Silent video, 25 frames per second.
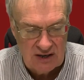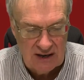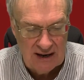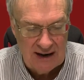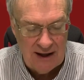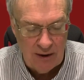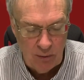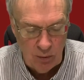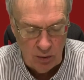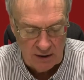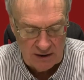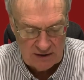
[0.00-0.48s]

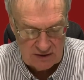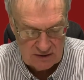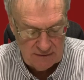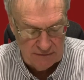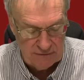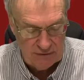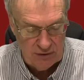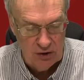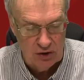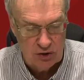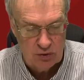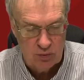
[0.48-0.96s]
that one. It's the
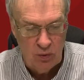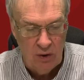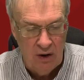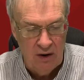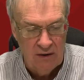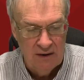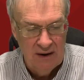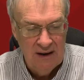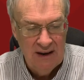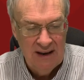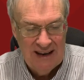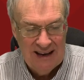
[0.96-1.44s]
first one
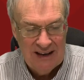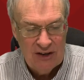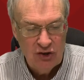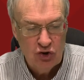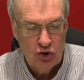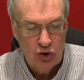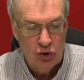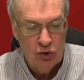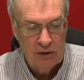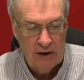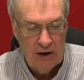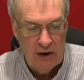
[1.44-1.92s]

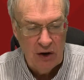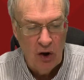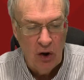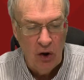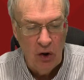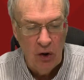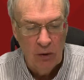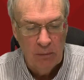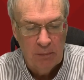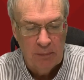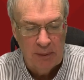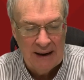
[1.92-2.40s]
during the
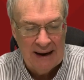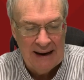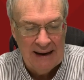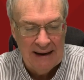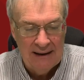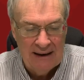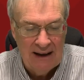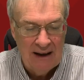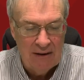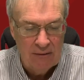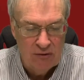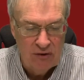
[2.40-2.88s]
whole break
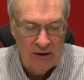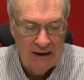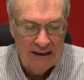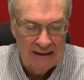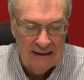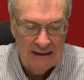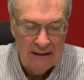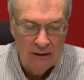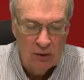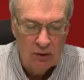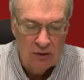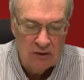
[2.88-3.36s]
that I've really
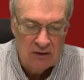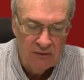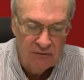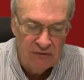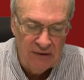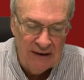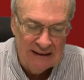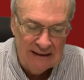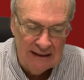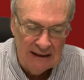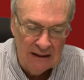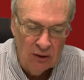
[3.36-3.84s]

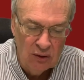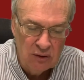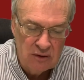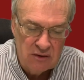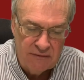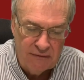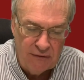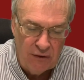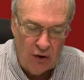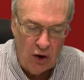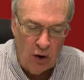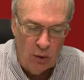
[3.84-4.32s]
looked
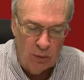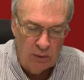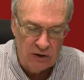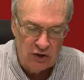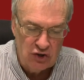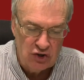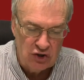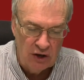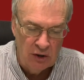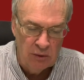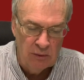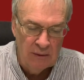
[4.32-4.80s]
forward
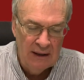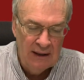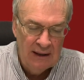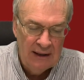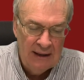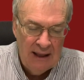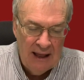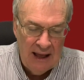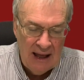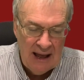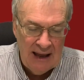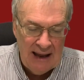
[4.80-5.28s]
to.
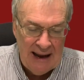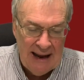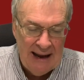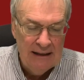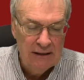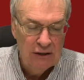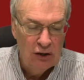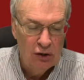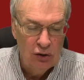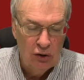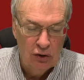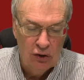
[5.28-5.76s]

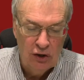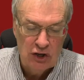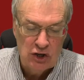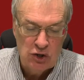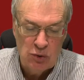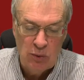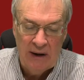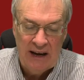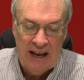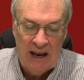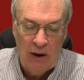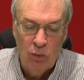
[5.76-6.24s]
England under
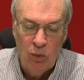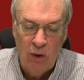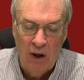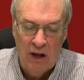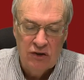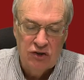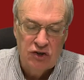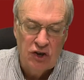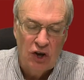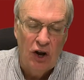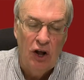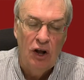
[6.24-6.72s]

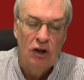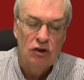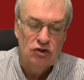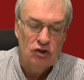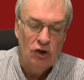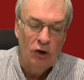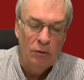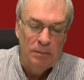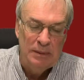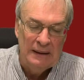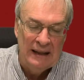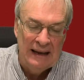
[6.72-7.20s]
21s are
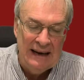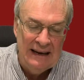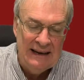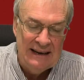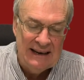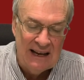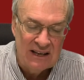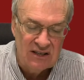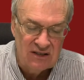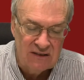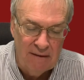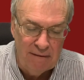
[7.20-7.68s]
also playing.
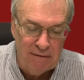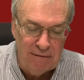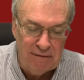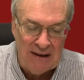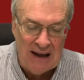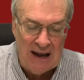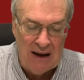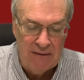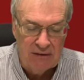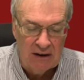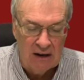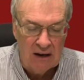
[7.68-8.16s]
That's at
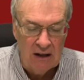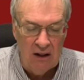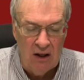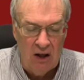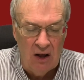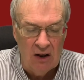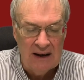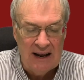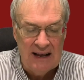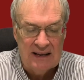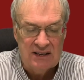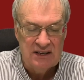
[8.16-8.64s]
5
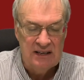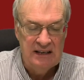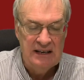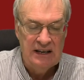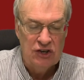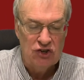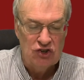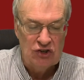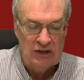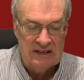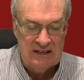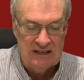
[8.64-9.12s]
o'clock. That's an
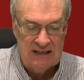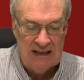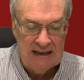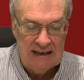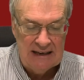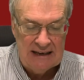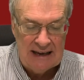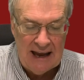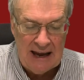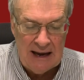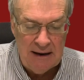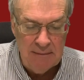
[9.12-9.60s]
interesting
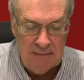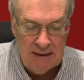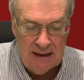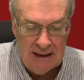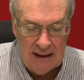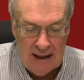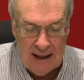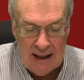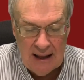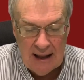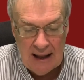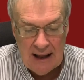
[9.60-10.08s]
game.
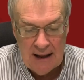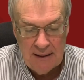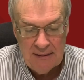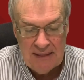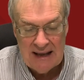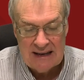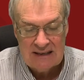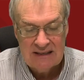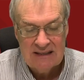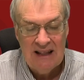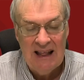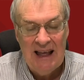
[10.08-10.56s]

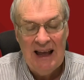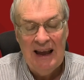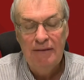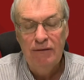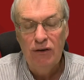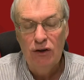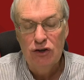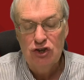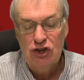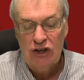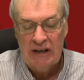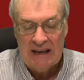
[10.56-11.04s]
That's live
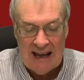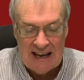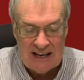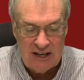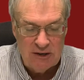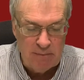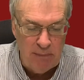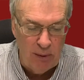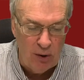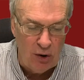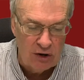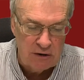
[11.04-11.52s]
on Sky
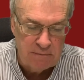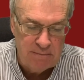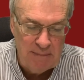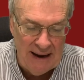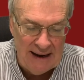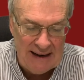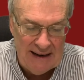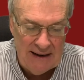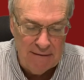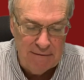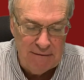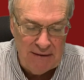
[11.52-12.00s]
Sports
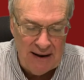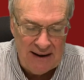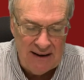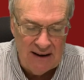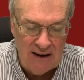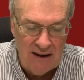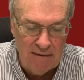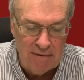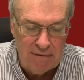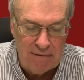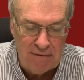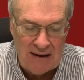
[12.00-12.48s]
main event
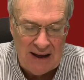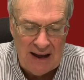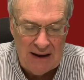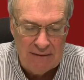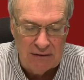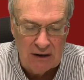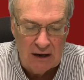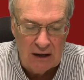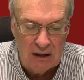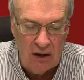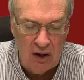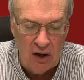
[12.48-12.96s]
at 5
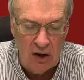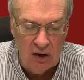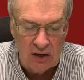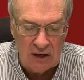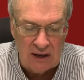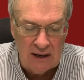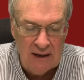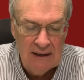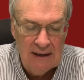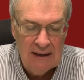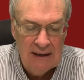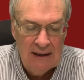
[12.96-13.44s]
o'clock.
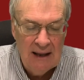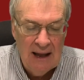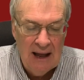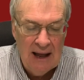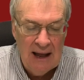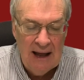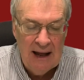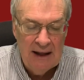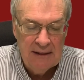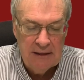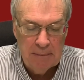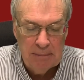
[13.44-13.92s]

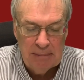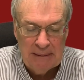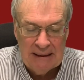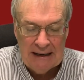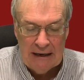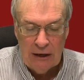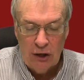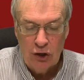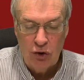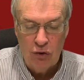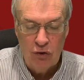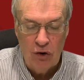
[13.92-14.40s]
They're
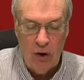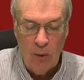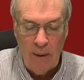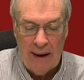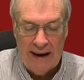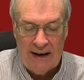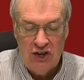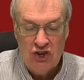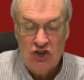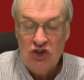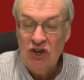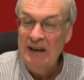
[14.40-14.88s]
playing
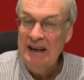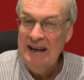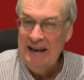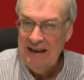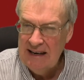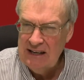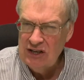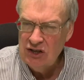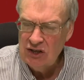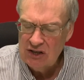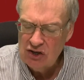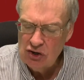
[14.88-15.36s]
Croatia in
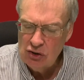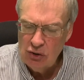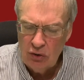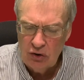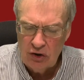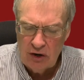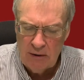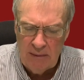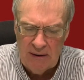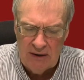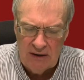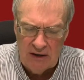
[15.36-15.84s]
this
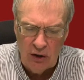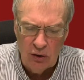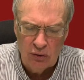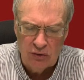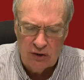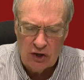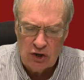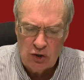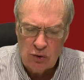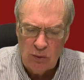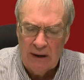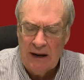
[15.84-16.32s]
tournament, the
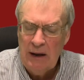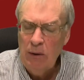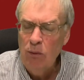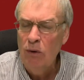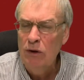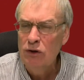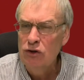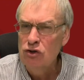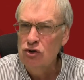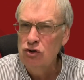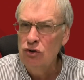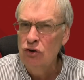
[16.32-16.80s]
under
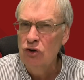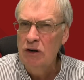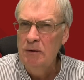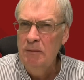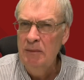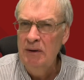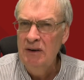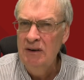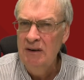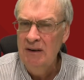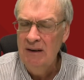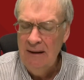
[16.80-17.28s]
21
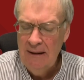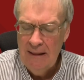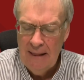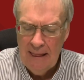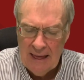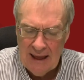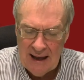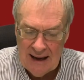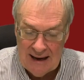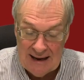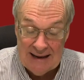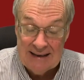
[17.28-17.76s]
tournament.
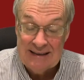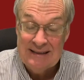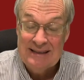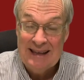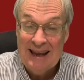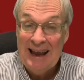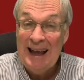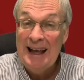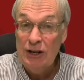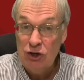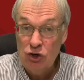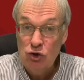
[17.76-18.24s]
It's the
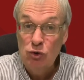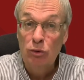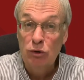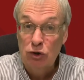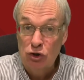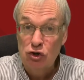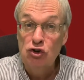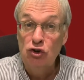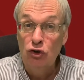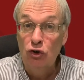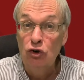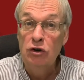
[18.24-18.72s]
actual
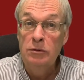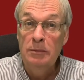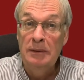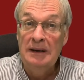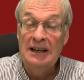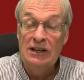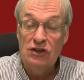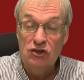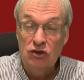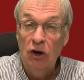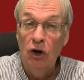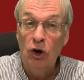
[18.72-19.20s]
tournament.
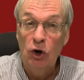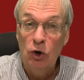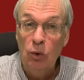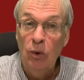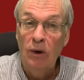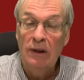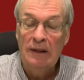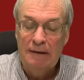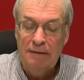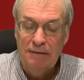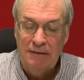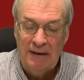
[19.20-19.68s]
It's not a
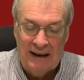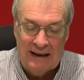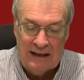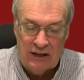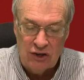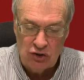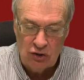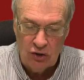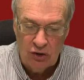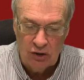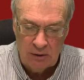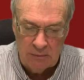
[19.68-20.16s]
qualifying
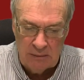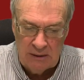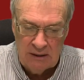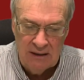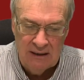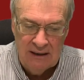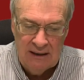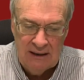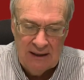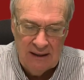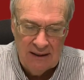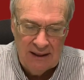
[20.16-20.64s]
tournament.
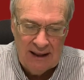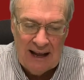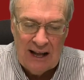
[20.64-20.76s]
The